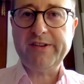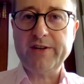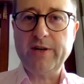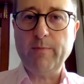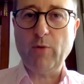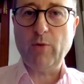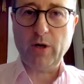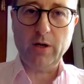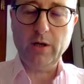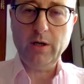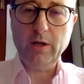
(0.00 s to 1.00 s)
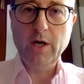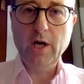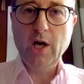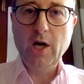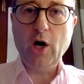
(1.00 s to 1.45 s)
model
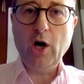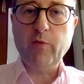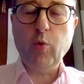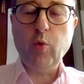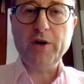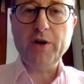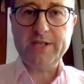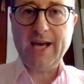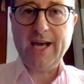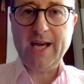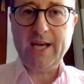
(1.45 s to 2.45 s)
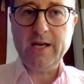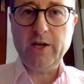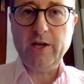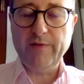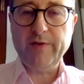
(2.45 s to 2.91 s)
of what a
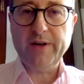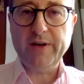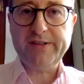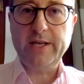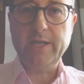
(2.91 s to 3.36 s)
university can